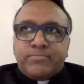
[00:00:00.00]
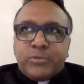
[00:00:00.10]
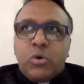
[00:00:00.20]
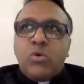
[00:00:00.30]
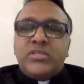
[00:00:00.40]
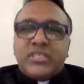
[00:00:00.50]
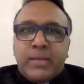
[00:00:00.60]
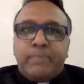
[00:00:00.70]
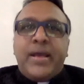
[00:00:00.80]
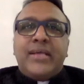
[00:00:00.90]
courts'
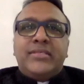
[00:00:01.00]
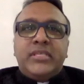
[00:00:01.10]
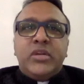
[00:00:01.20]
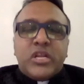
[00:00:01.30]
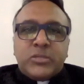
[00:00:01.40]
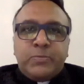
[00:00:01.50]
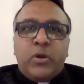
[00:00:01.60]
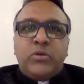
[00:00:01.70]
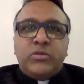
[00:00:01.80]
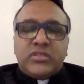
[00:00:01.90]
capacity to
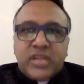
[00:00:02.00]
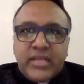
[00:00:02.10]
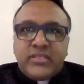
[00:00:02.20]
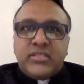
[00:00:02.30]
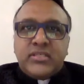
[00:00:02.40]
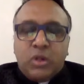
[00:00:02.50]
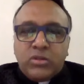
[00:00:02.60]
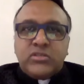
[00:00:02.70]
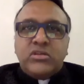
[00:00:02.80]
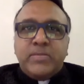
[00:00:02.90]
respond to this crisis is
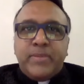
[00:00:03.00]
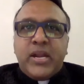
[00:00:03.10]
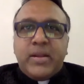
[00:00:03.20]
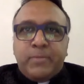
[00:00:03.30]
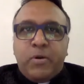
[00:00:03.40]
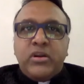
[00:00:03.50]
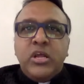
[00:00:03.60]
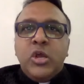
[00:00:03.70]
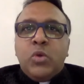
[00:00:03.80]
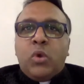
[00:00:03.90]
also dependent upon
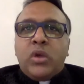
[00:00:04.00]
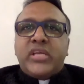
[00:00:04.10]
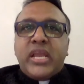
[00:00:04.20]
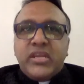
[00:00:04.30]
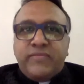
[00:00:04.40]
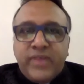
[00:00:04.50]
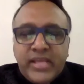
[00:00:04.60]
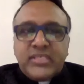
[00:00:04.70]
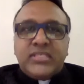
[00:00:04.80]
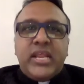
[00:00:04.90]
what kind of
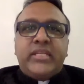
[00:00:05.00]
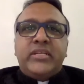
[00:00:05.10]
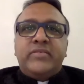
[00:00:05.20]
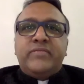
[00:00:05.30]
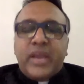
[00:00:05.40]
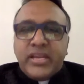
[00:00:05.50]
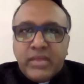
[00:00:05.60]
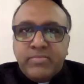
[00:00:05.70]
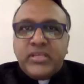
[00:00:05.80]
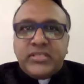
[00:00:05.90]
legislative and
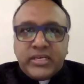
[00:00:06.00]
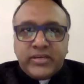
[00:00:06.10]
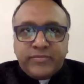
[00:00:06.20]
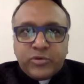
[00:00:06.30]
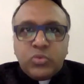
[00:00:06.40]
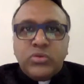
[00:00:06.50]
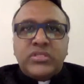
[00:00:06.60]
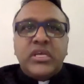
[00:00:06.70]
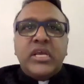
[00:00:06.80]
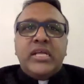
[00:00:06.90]
administrative
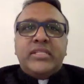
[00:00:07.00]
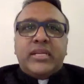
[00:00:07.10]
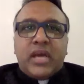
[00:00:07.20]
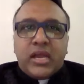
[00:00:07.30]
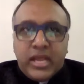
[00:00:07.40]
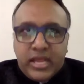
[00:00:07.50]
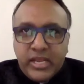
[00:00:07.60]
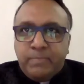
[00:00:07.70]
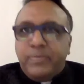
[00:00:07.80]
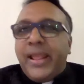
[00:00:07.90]
tools that are
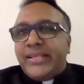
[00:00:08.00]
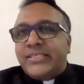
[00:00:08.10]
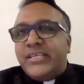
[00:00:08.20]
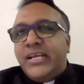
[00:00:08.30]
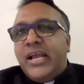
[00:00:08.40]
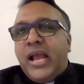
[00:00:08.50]
in place.